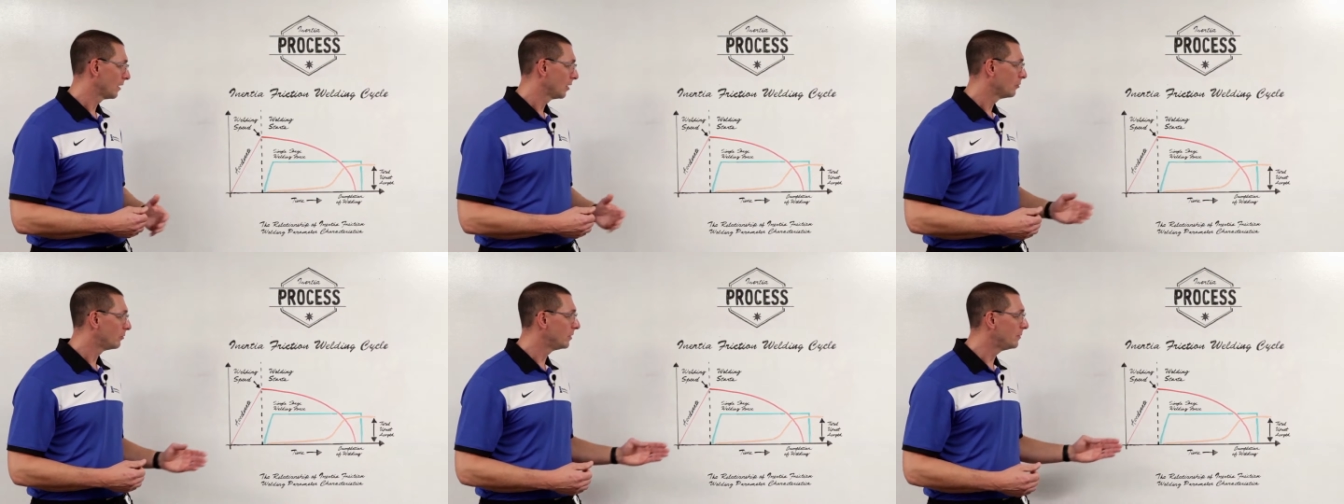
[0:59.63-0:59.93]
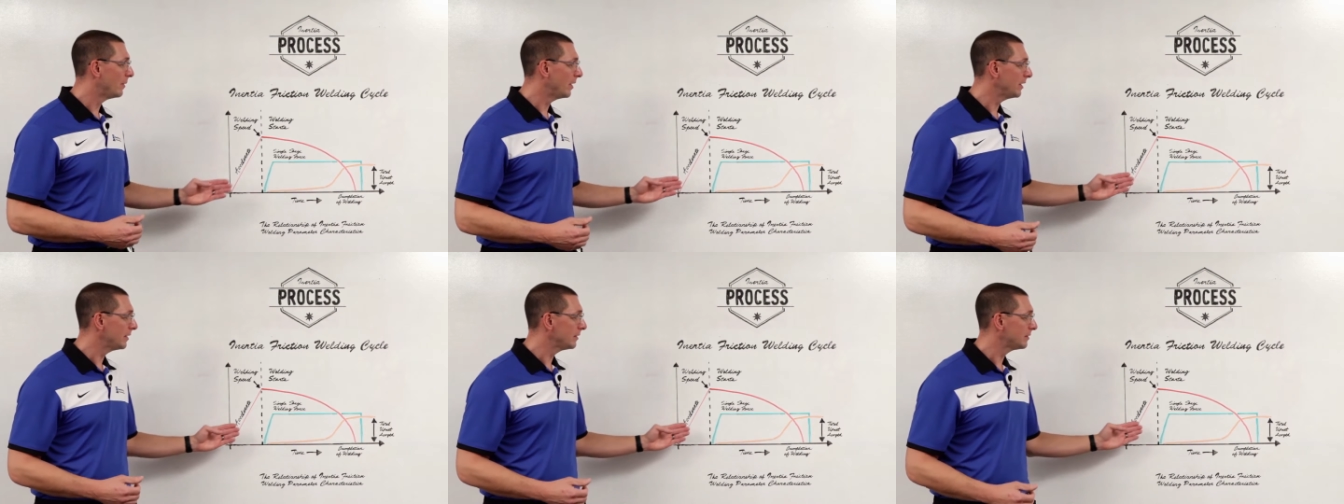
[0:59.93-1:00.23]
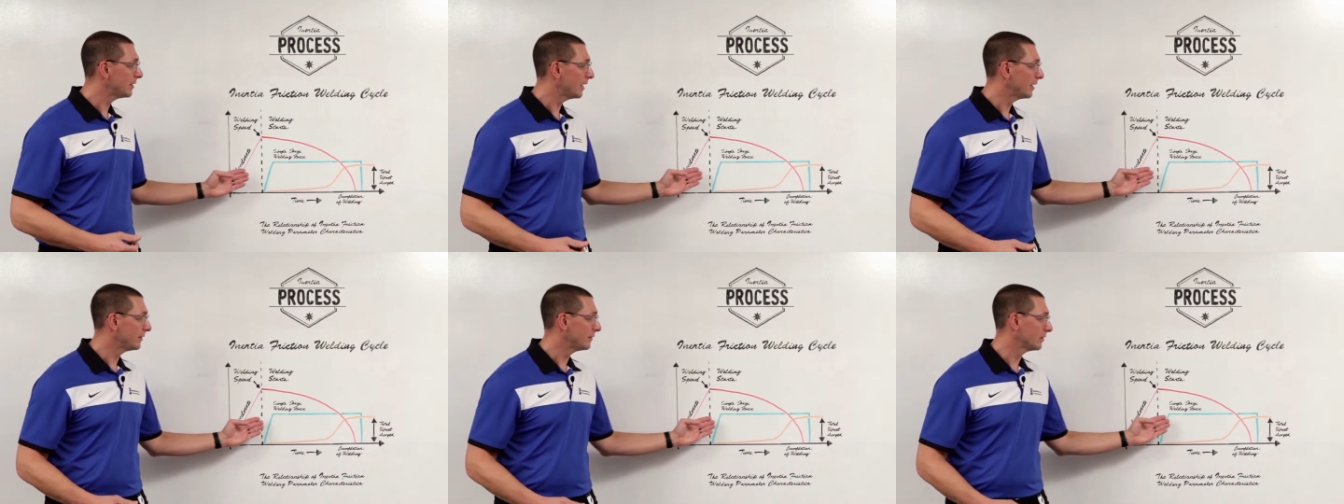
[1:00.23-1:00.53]
We
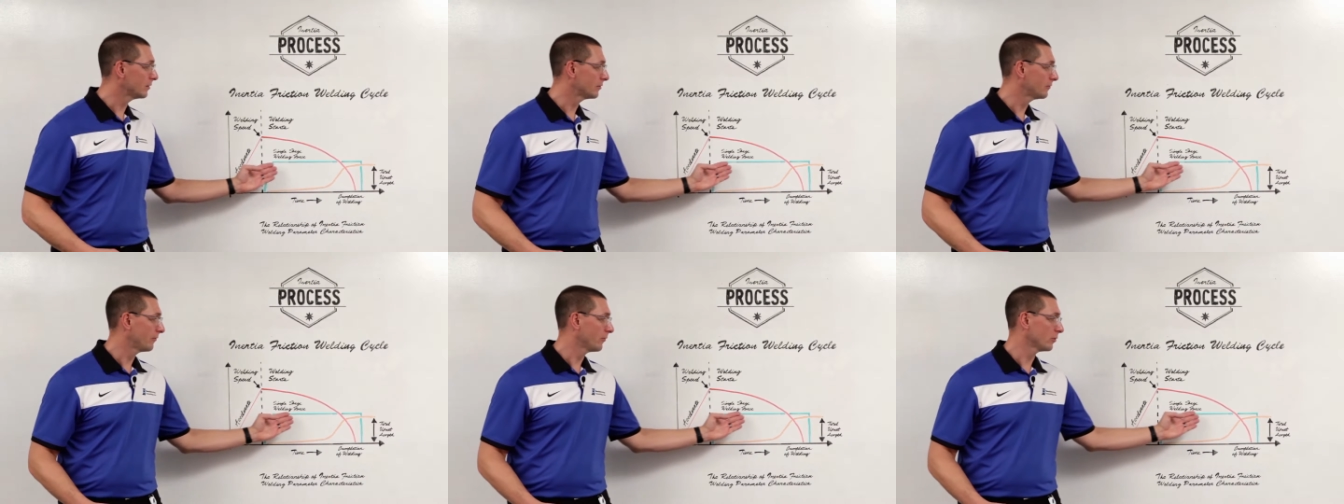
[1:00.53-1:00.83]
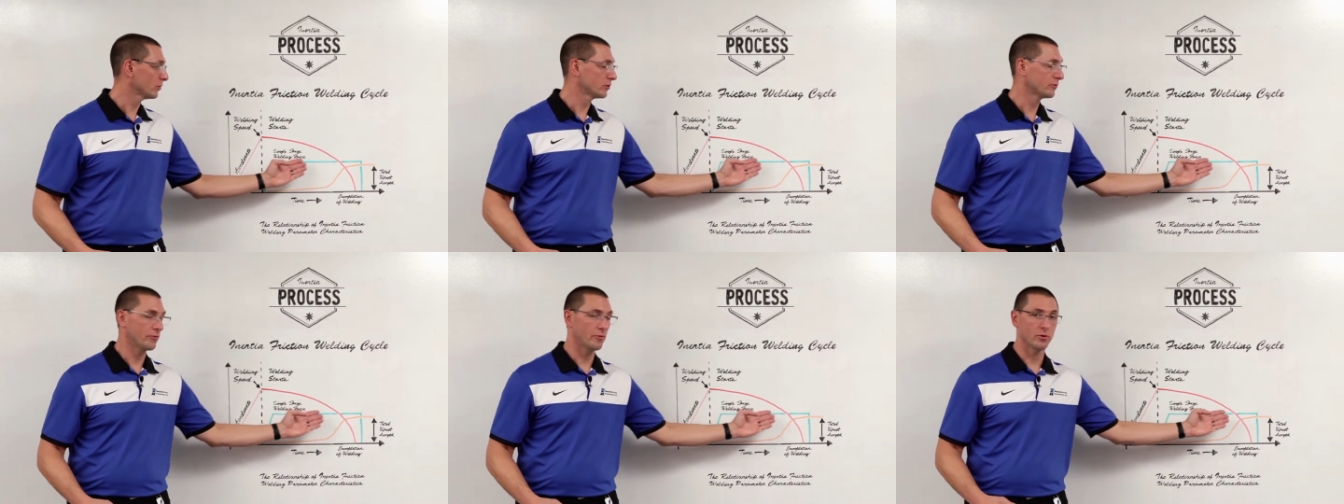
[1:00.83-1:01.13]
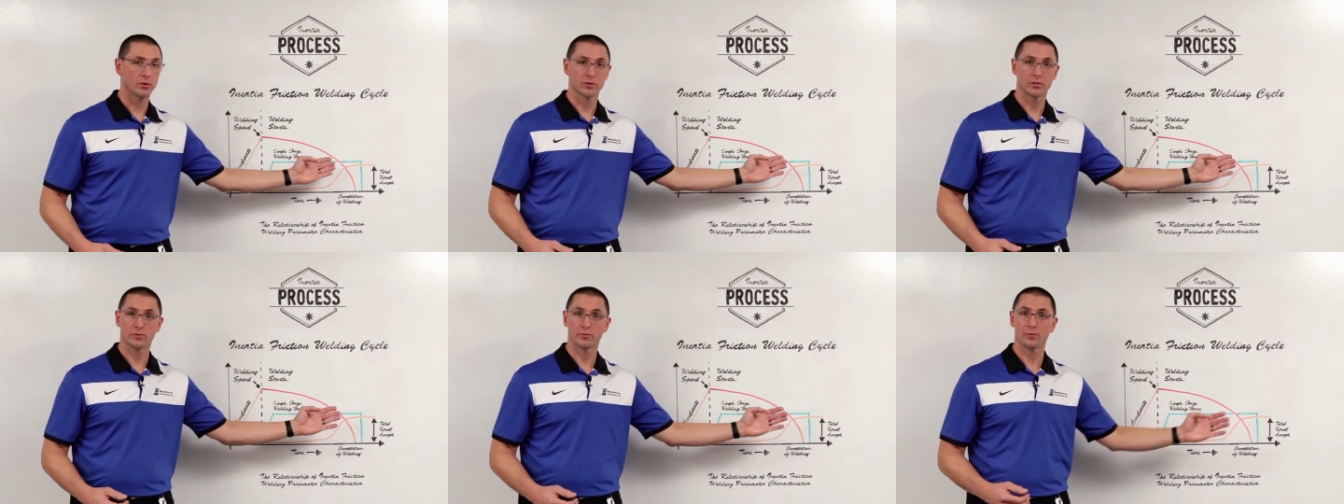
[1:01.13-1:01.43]
maintain this forge
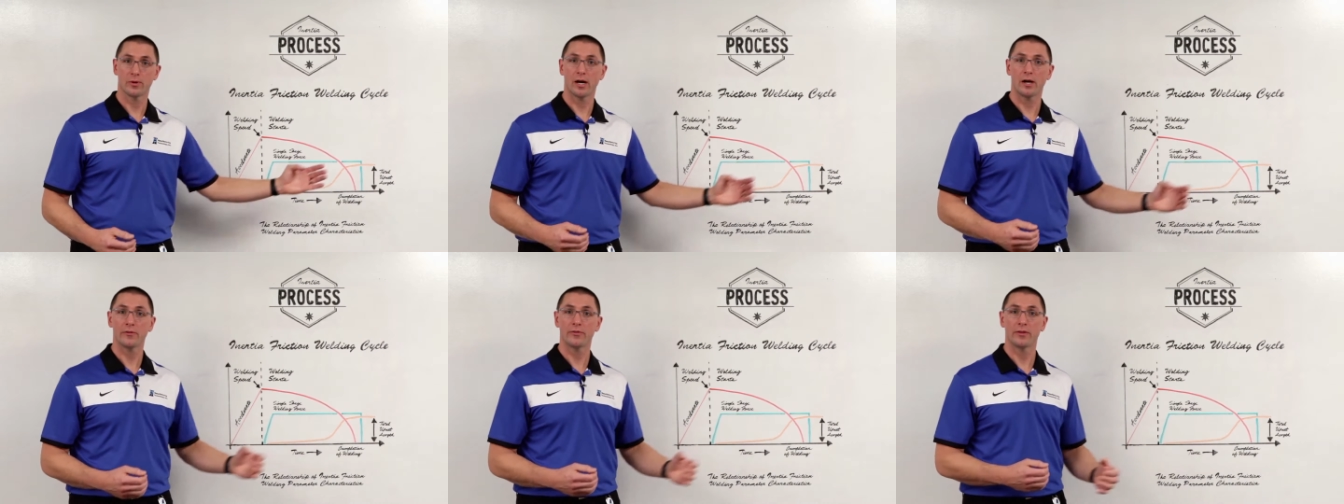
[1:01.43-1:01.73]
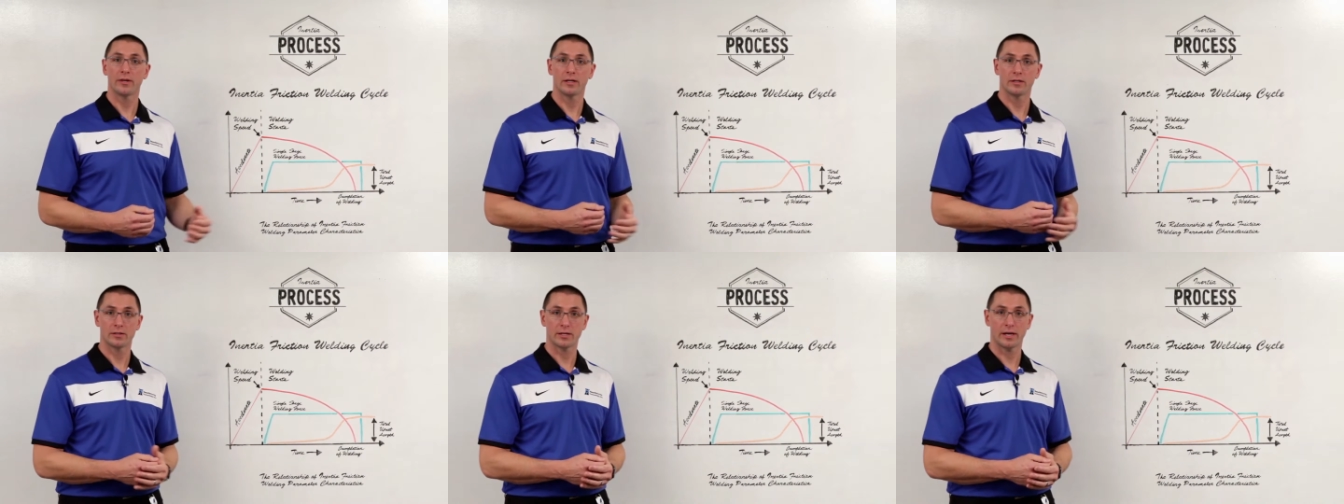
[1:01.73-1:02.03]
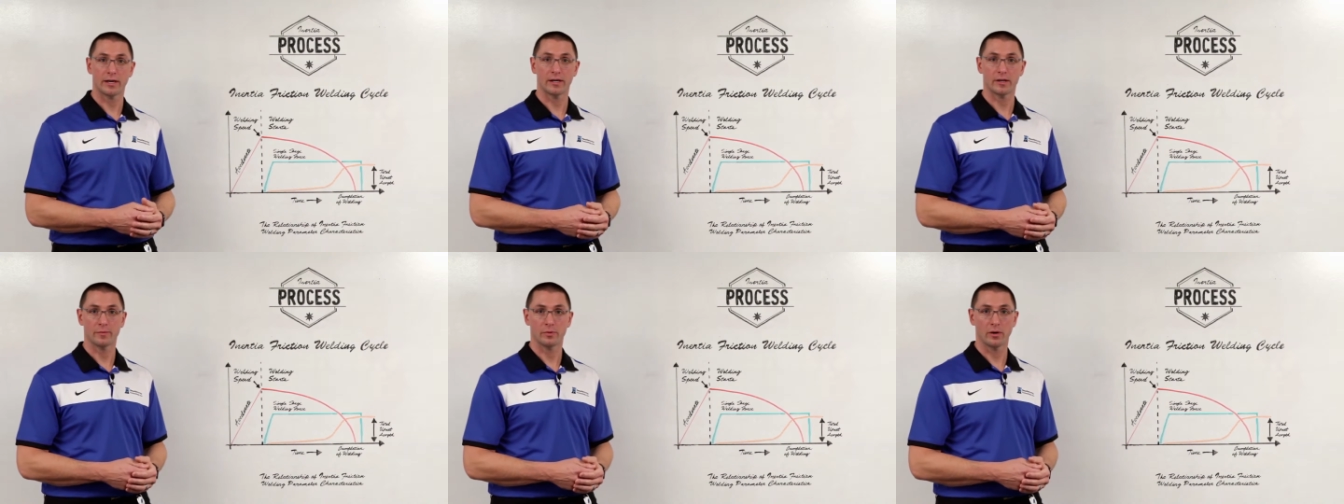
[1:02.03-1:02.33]
force throughout the
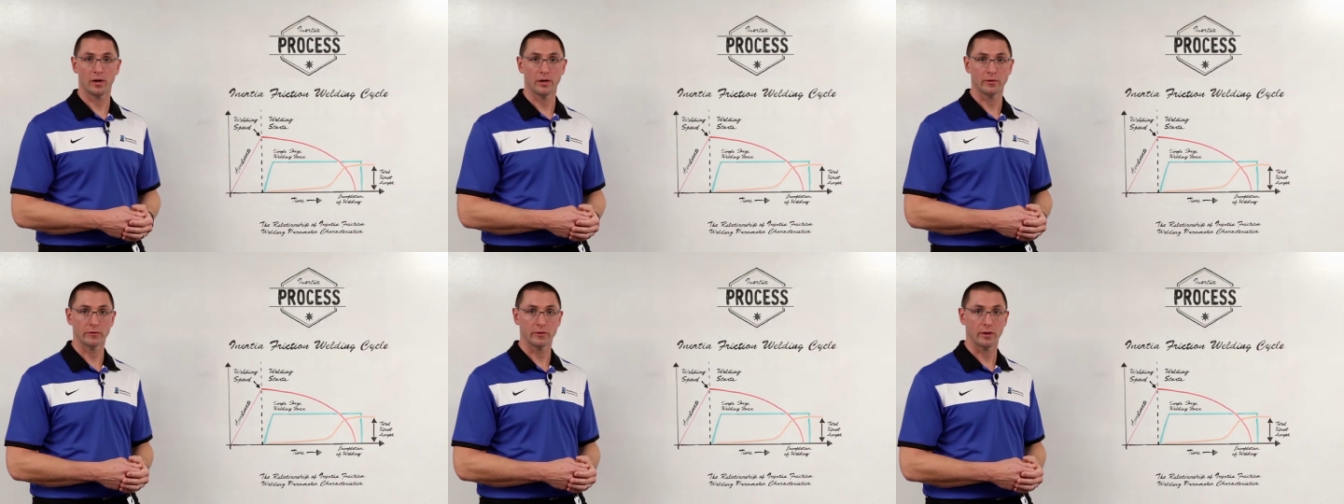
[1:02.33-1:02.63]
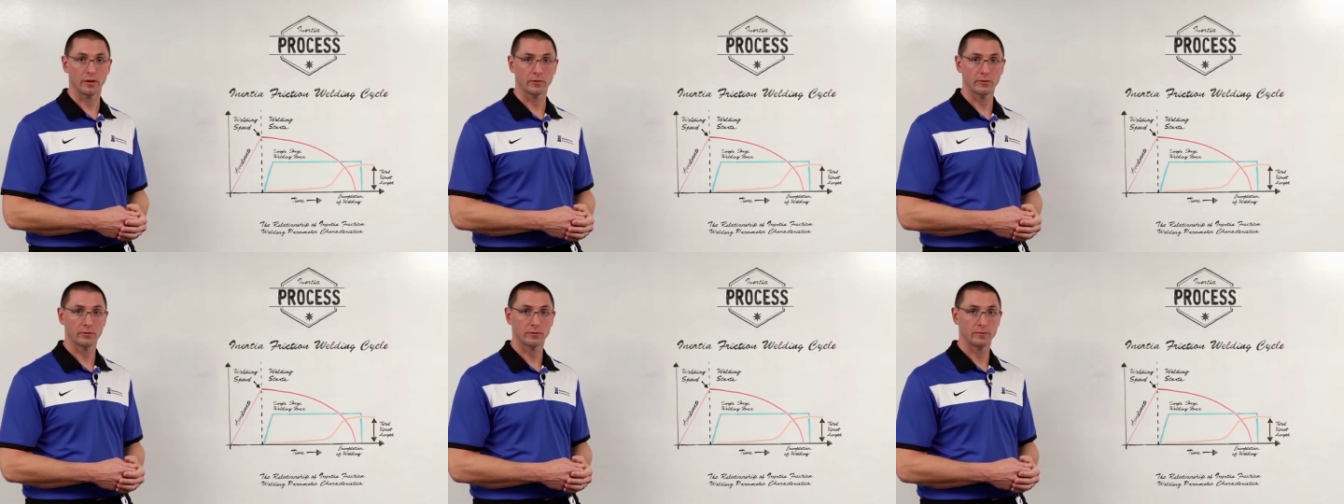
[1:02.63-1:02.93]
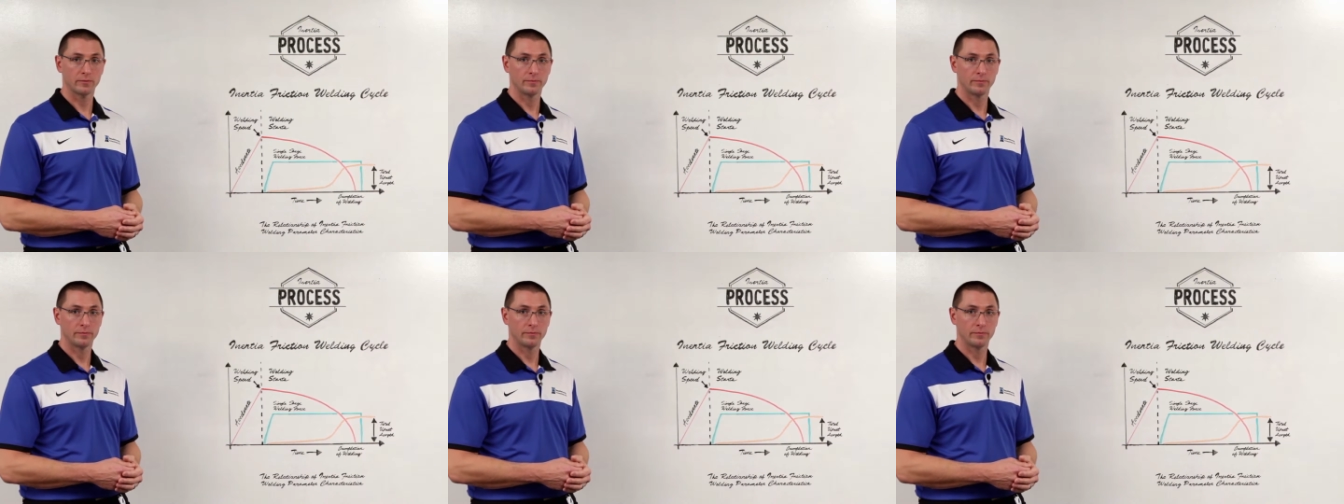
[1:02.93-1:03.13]
entire process.